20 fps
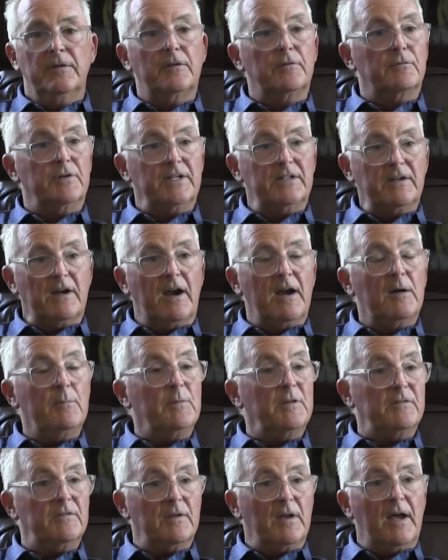the
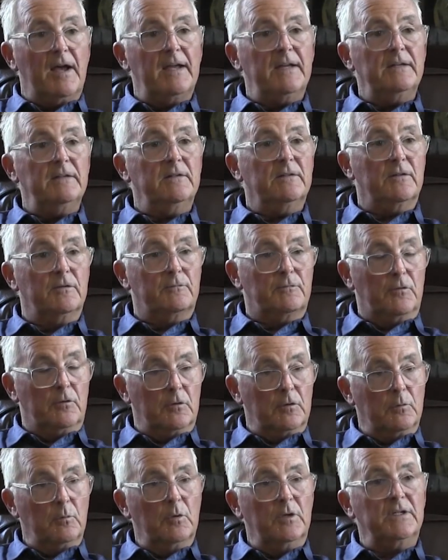retirement side, the
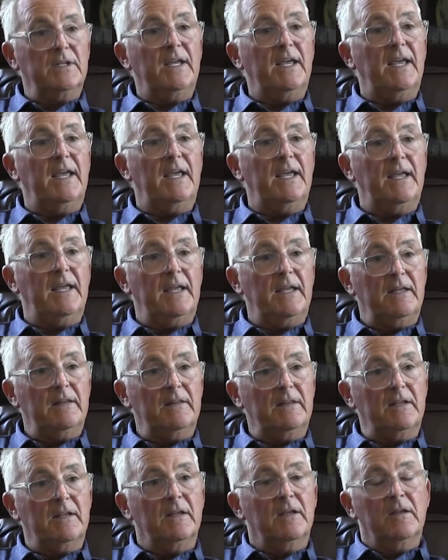401k,
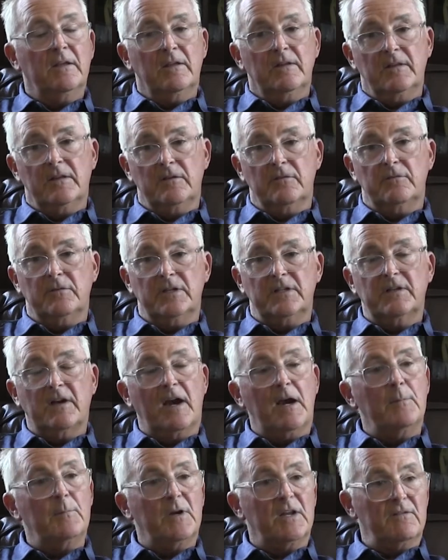right. the
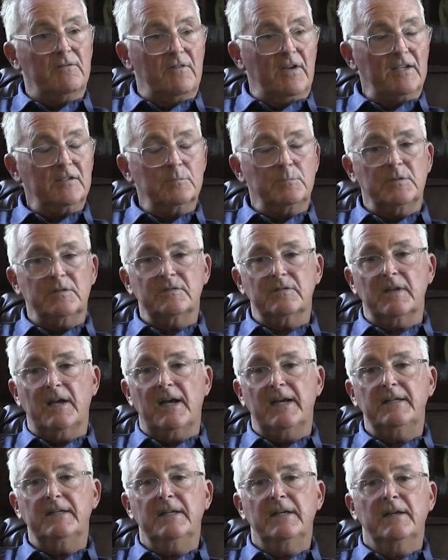retirement investment
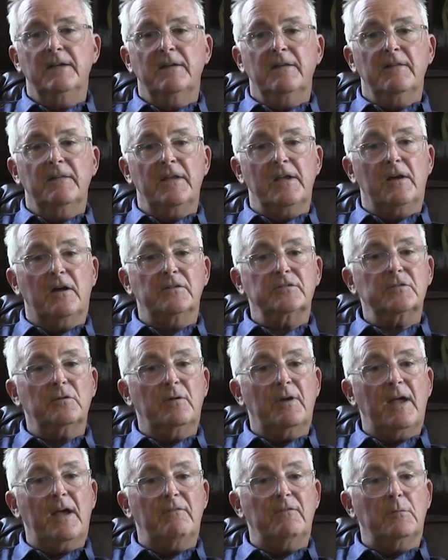side. They
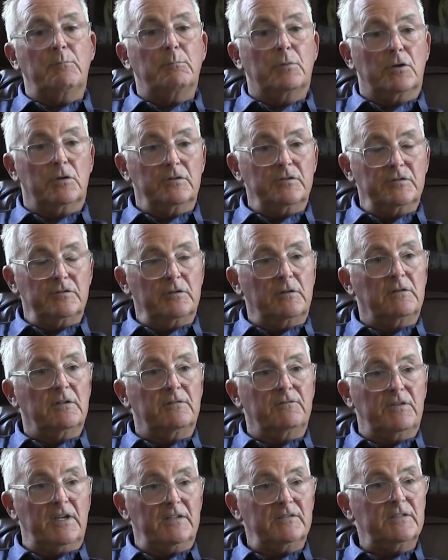also have a personal
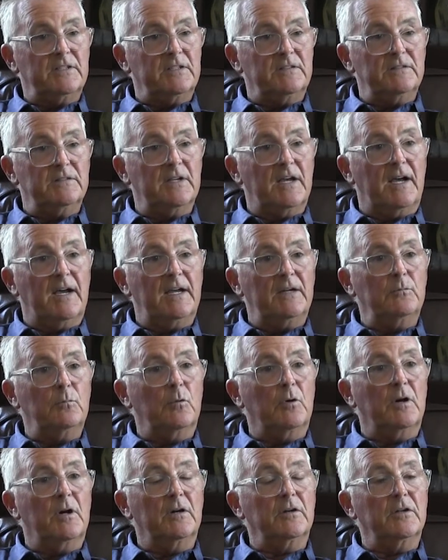investing side
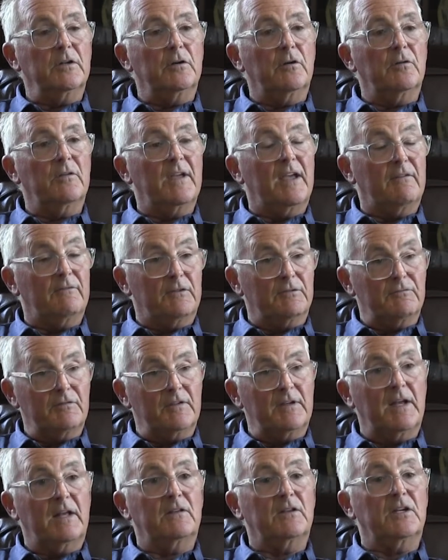where you know they have the
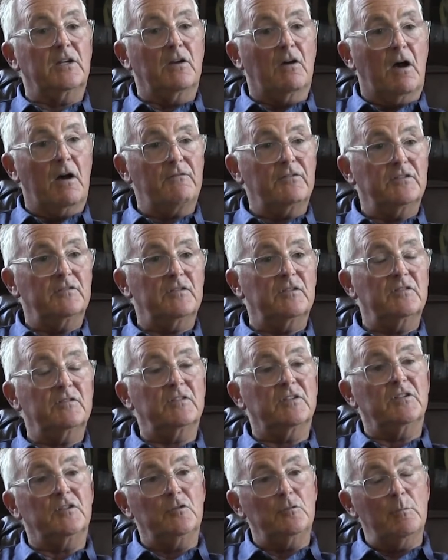Fidelity
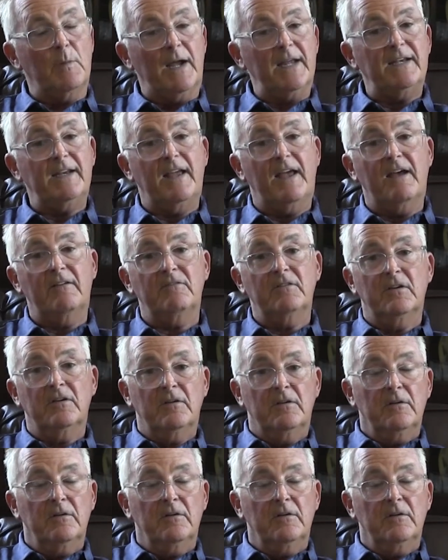offices, and you might have